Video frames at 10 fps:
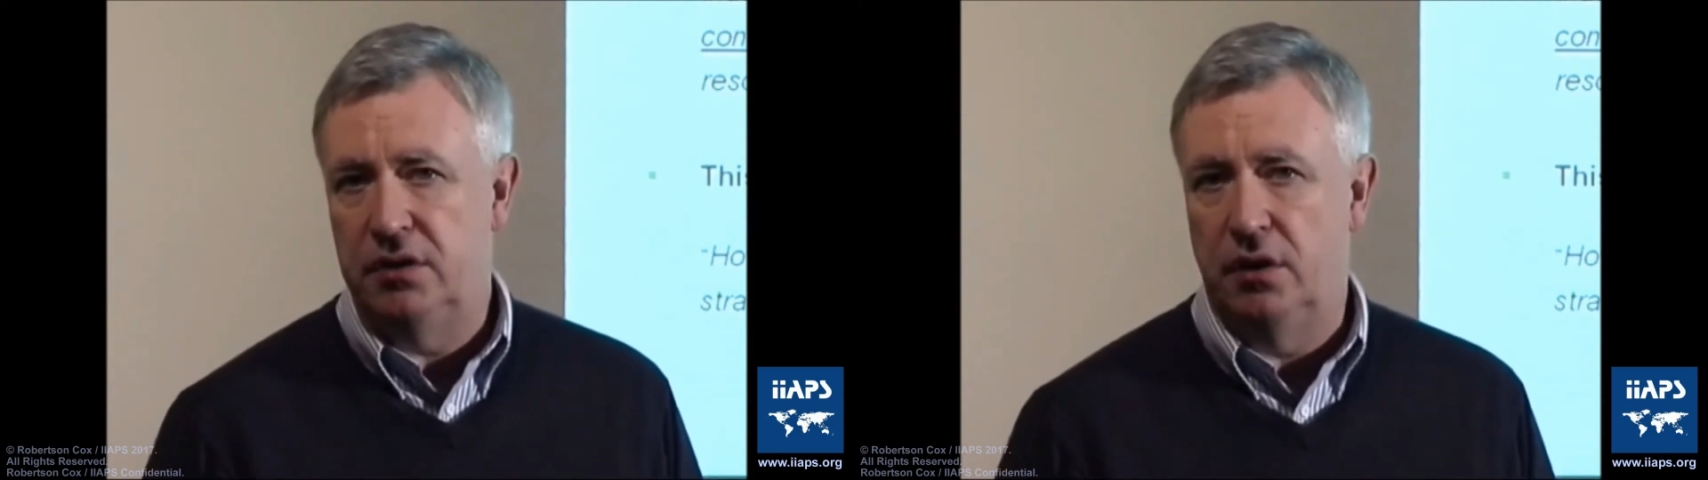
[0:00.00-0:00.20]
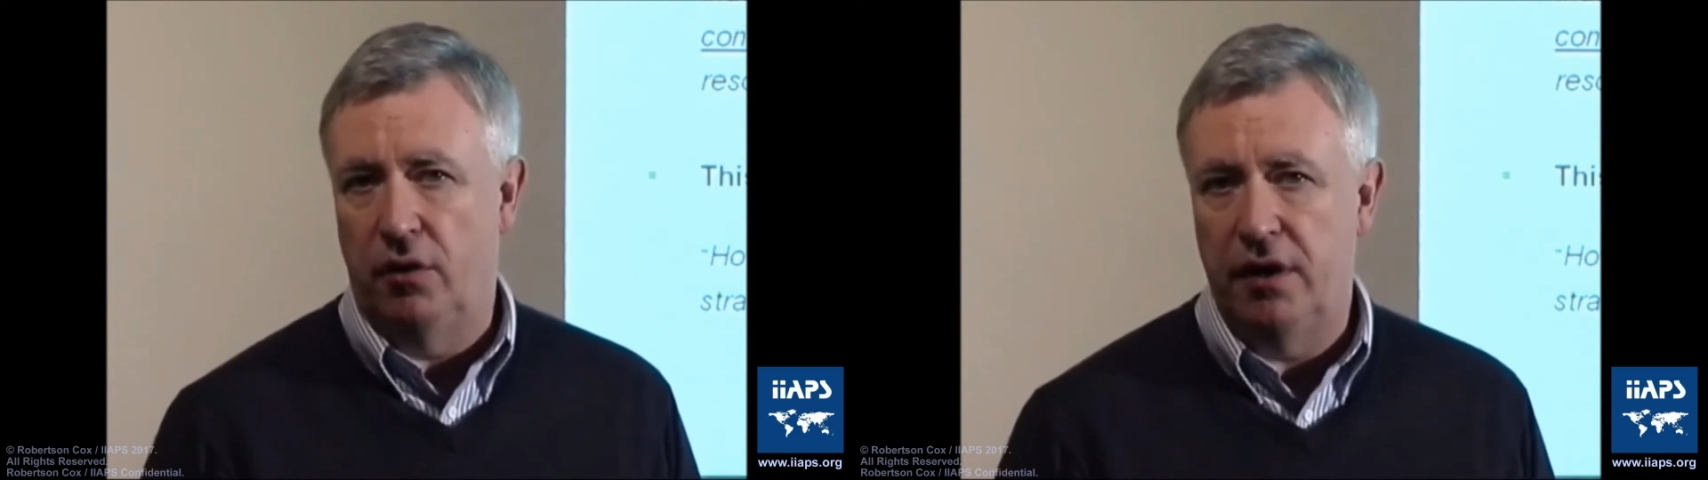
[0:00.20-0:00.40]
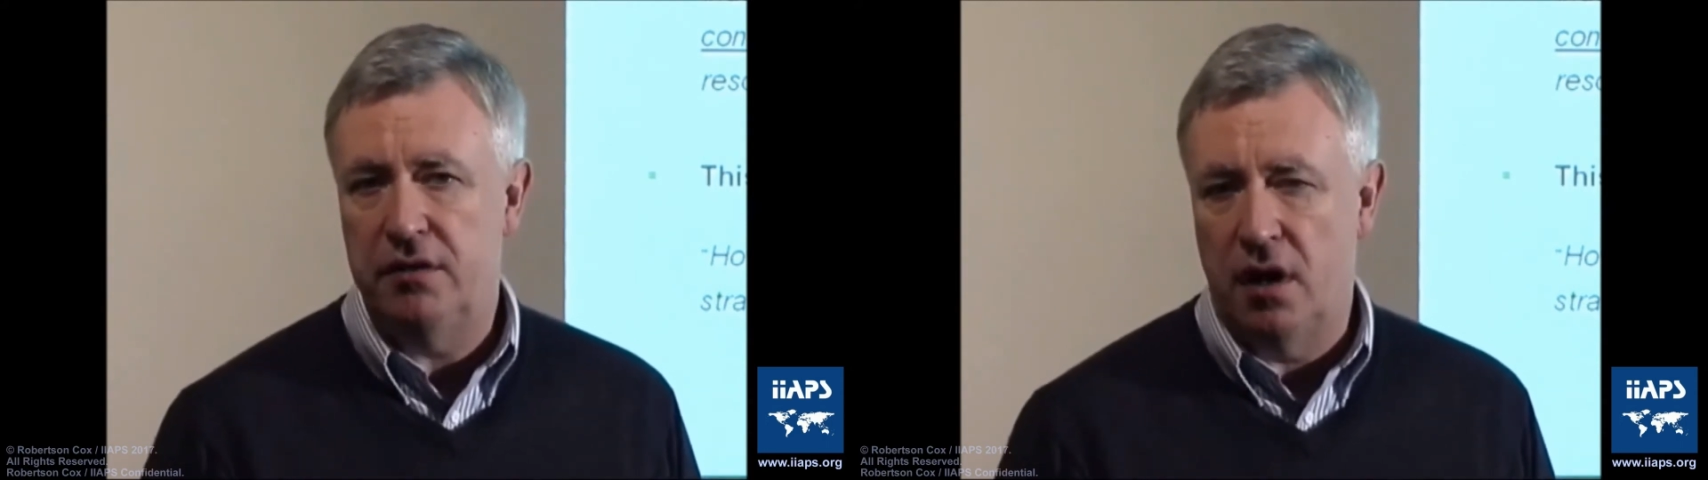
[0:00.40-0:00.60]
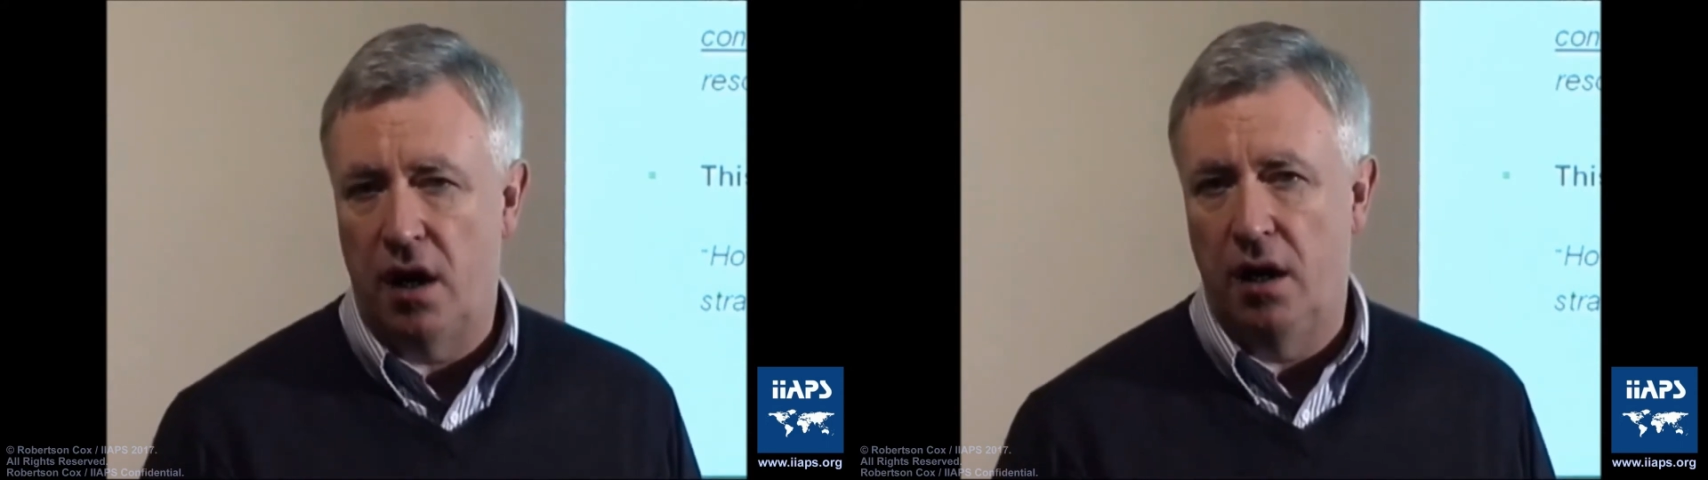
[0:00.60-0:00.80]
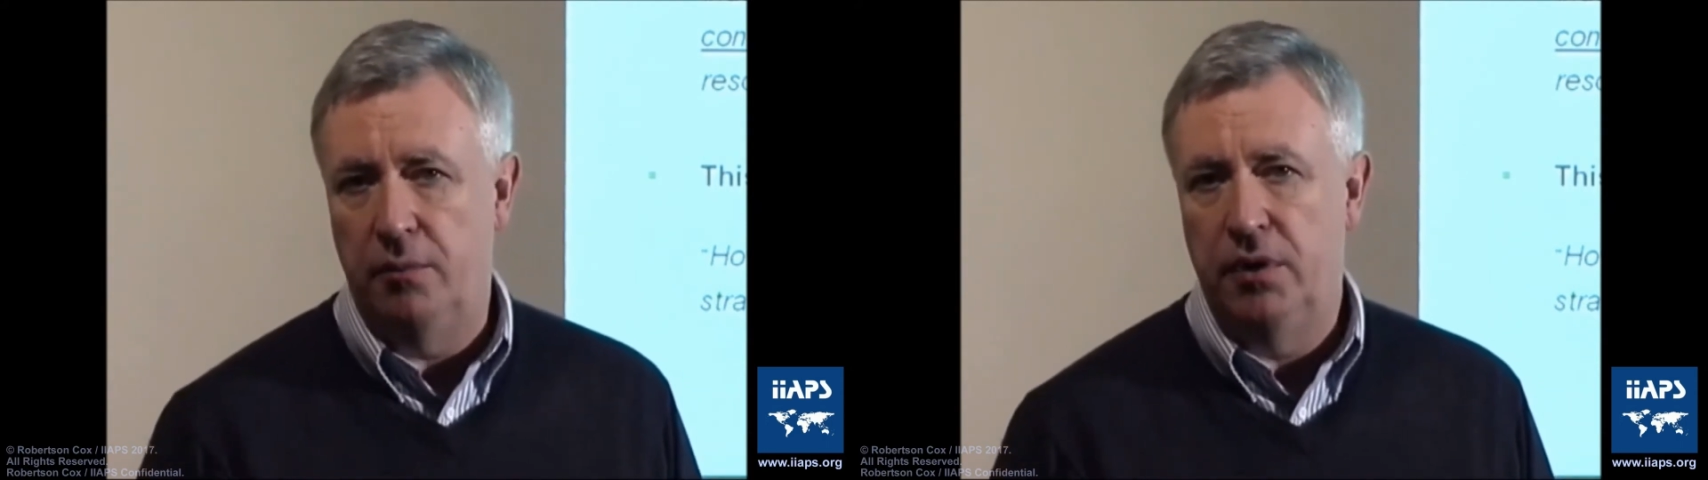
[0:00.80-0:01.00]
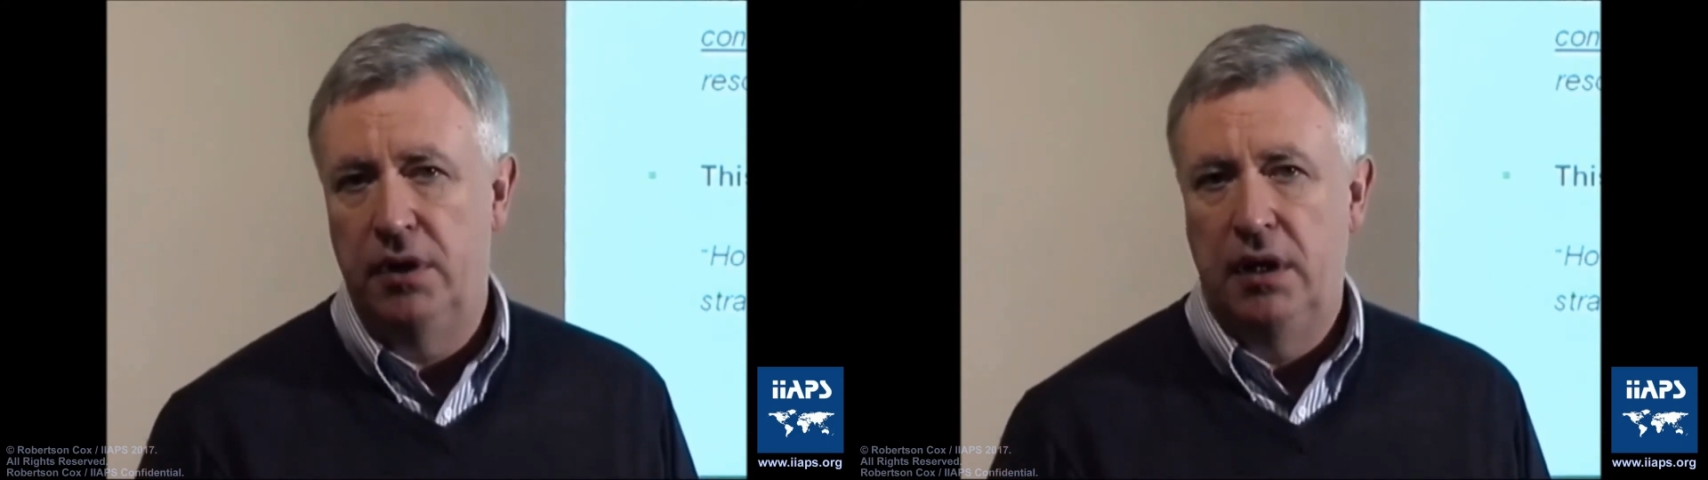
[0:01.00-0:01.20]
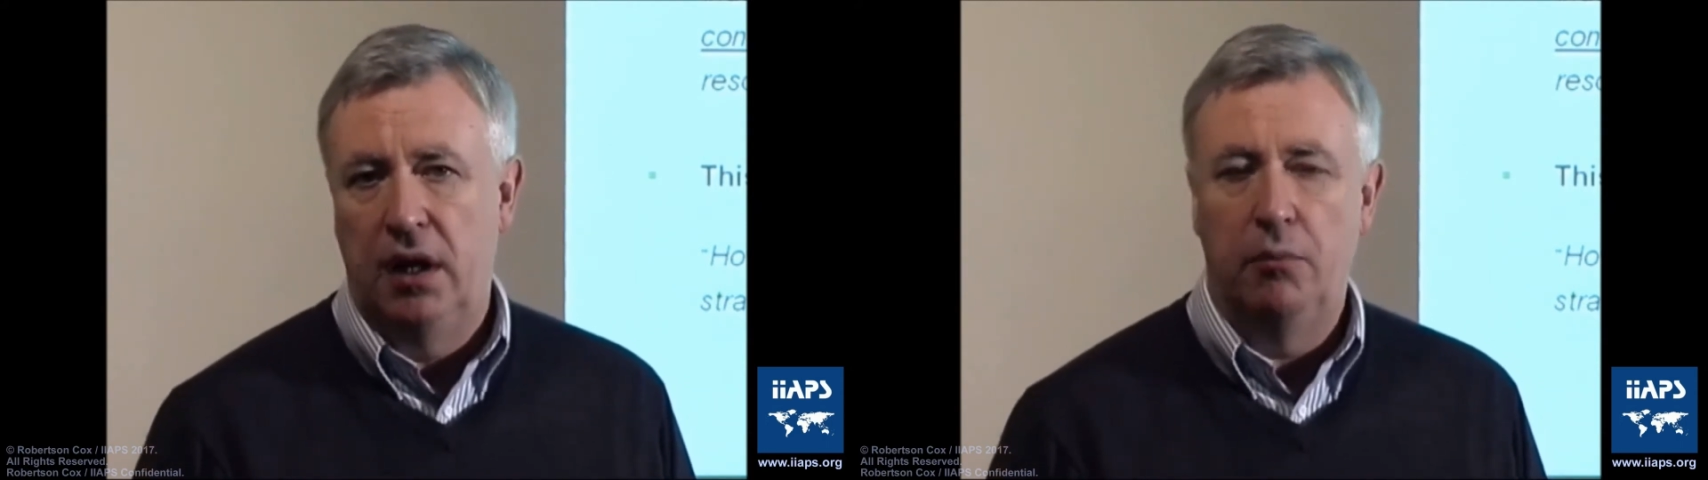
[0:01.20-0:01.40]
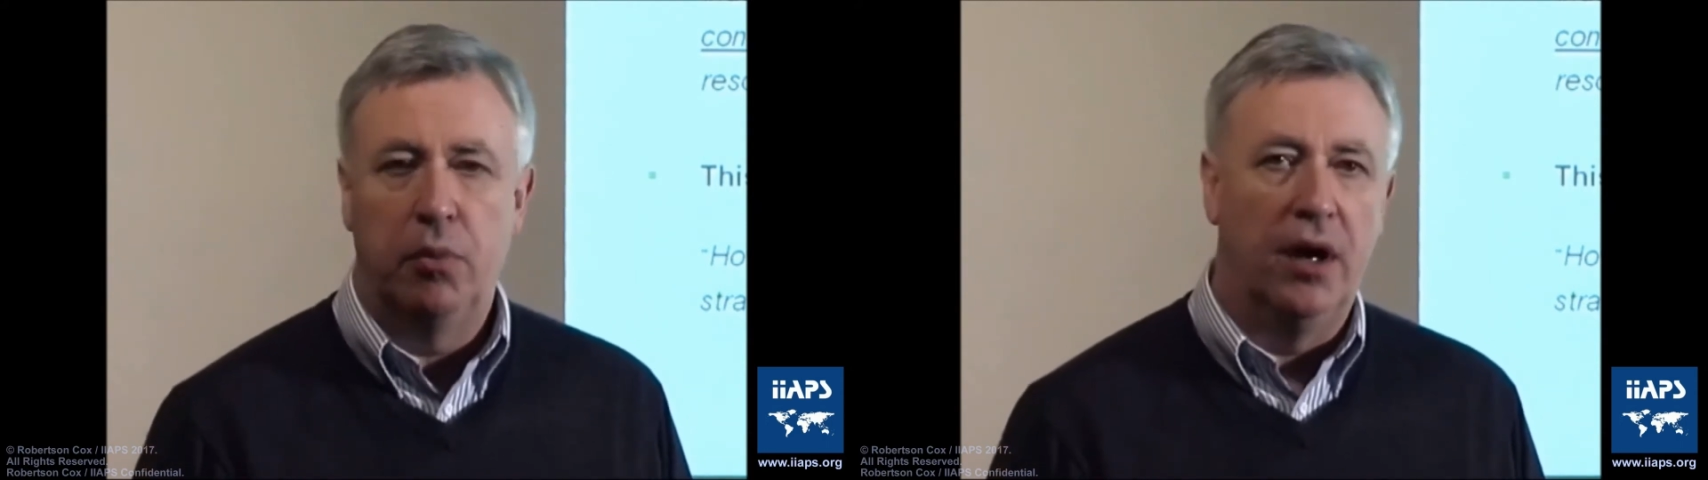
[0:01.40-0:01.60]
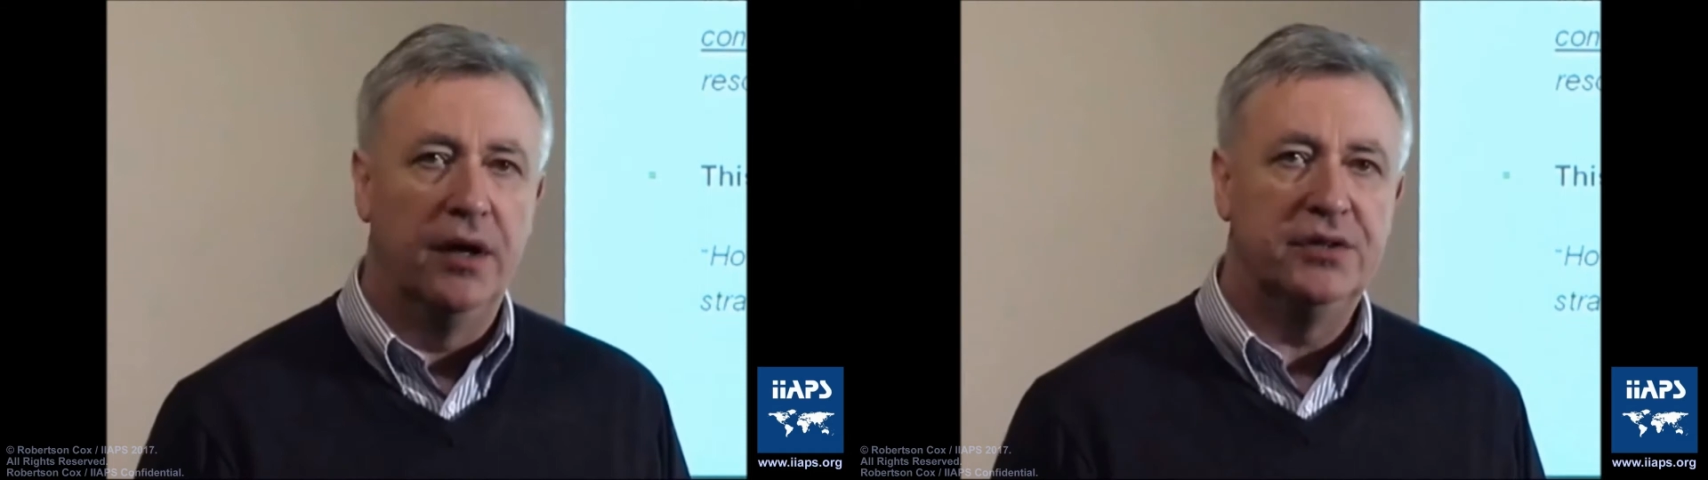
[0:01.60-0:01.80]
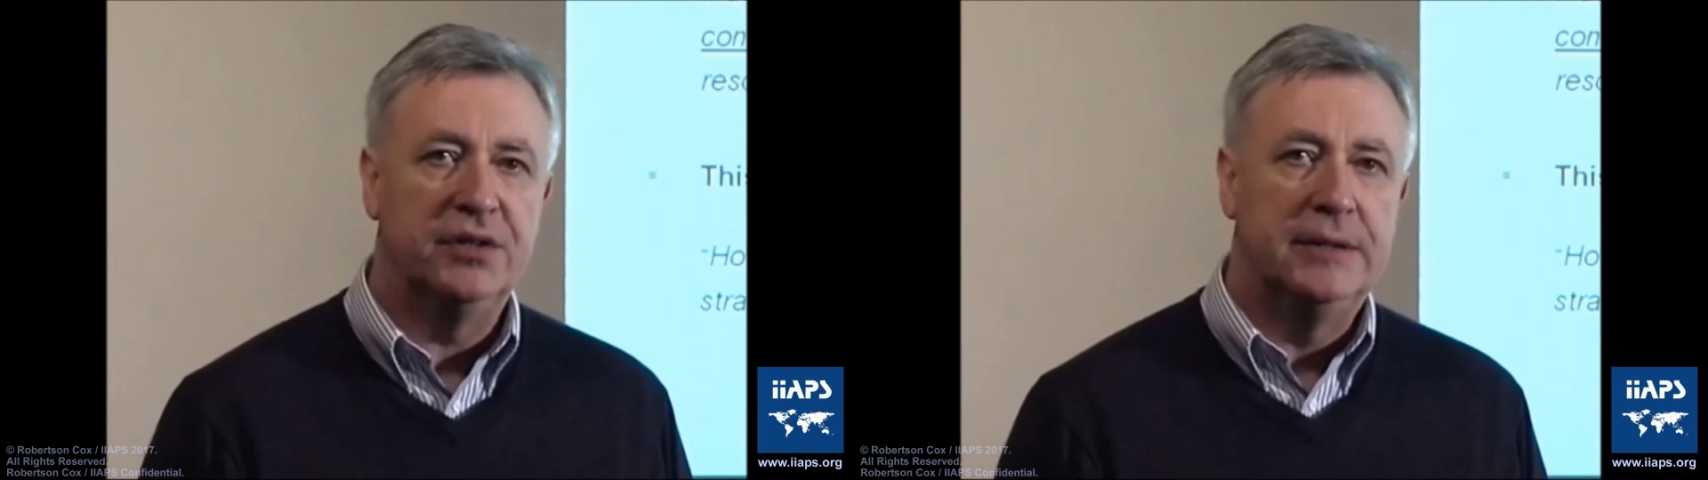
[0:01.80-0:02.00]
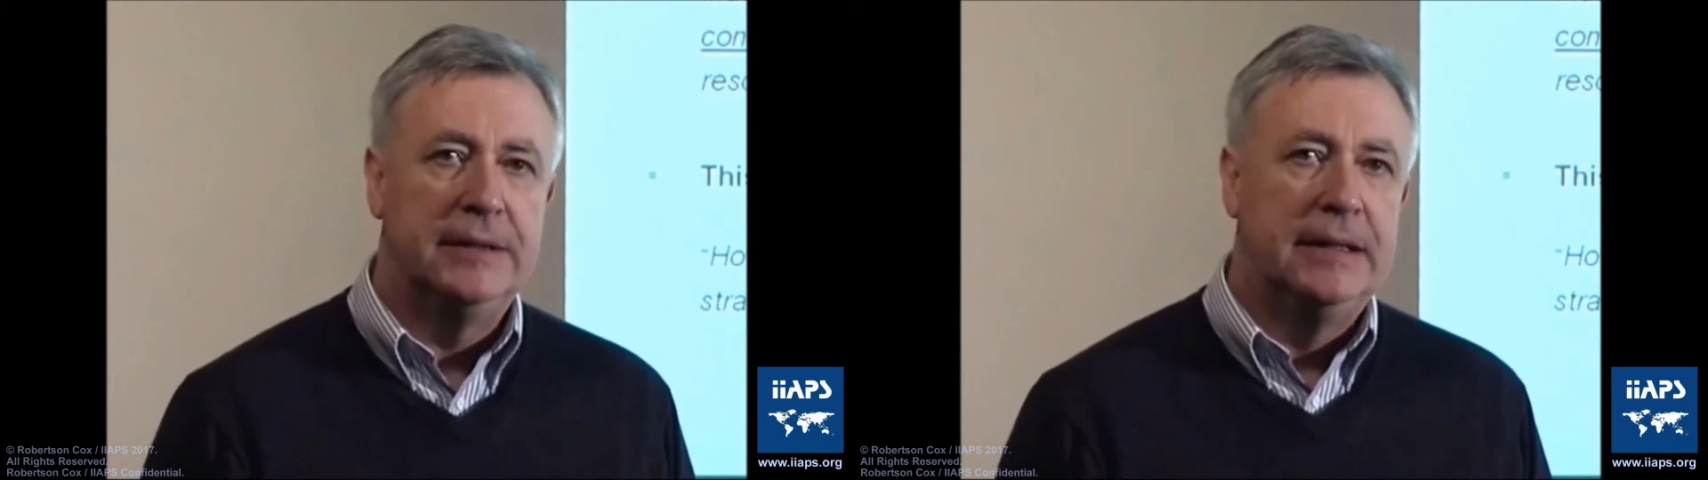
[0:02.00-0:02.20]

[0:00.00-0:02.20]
at the right time and place,